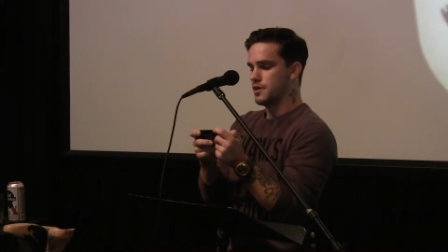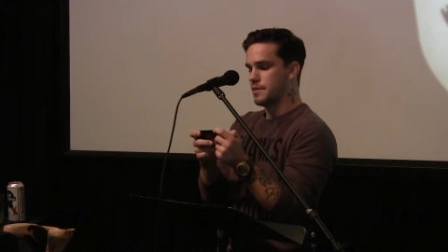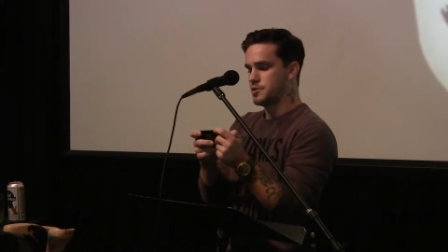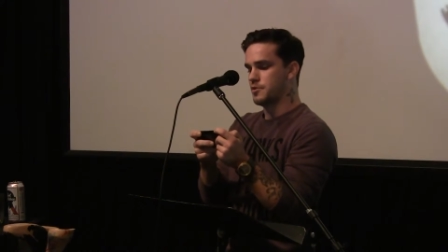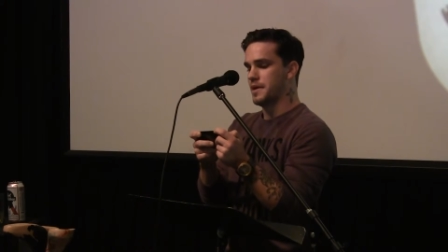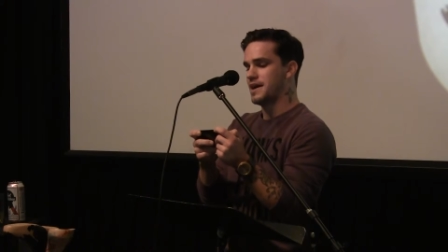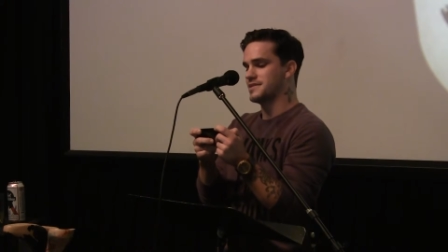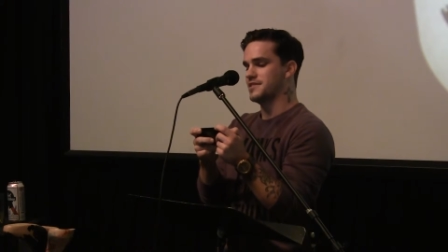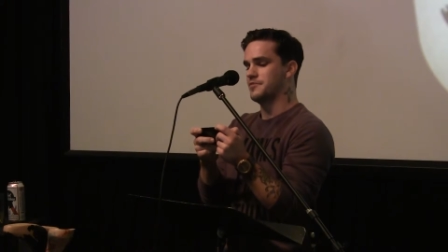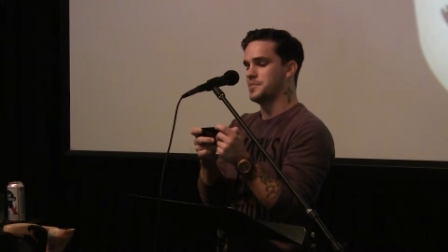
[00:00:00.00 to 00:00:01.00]
dropped her
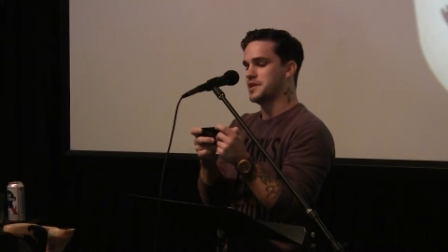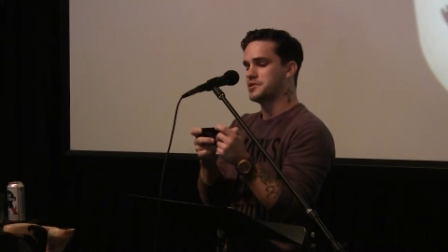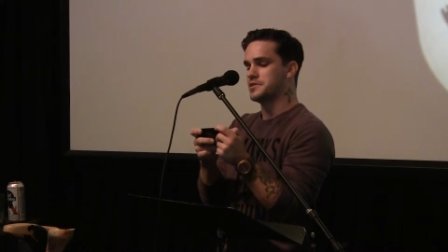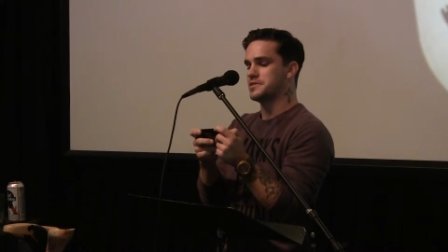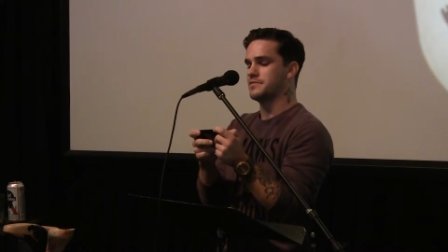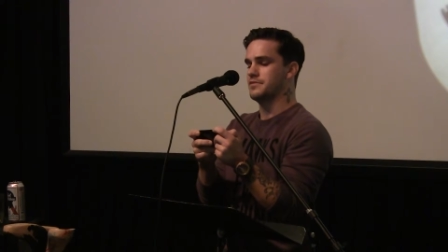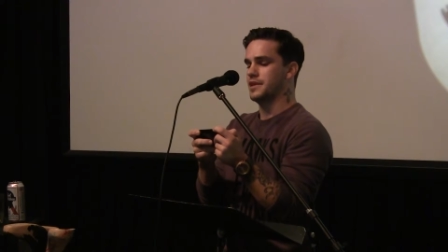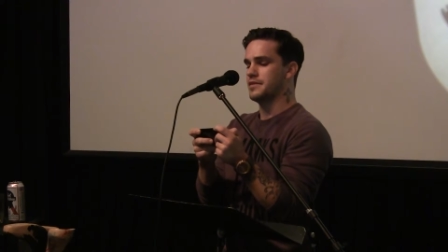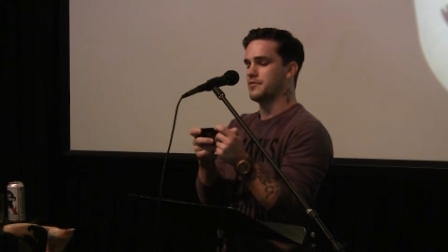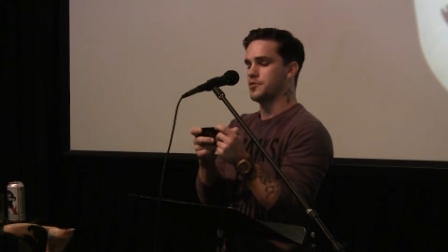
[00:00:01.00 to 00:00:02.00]
basket of peaches and
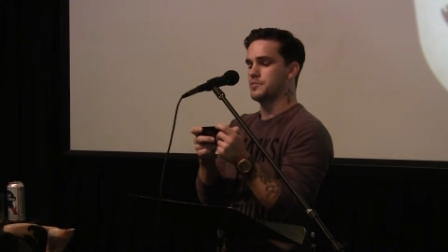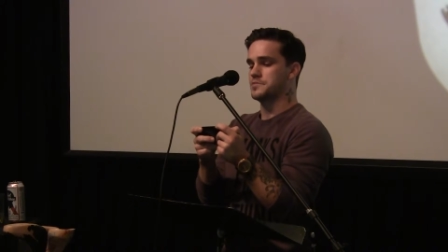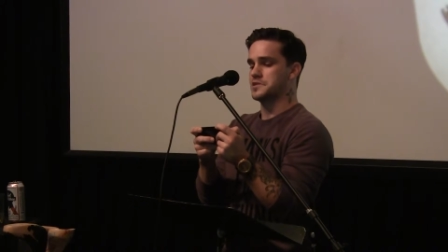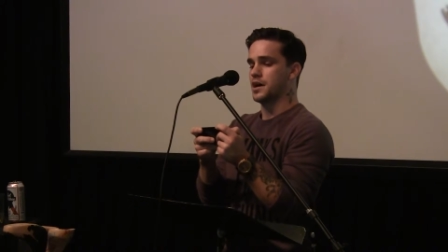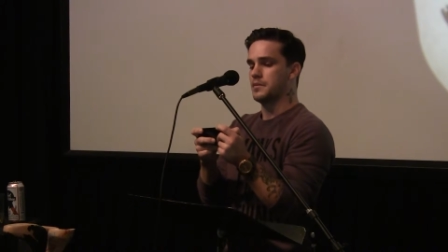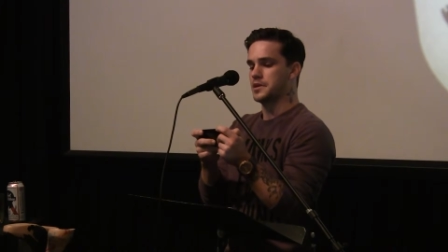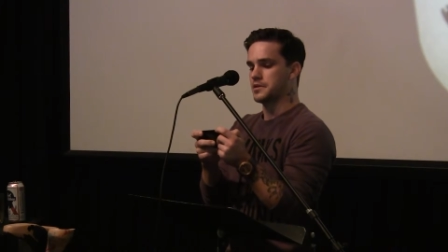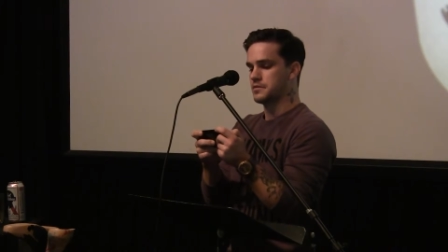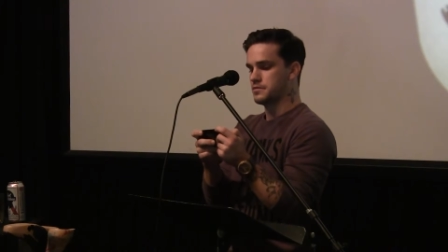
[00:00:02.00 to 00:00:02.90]
fled the room sobbing.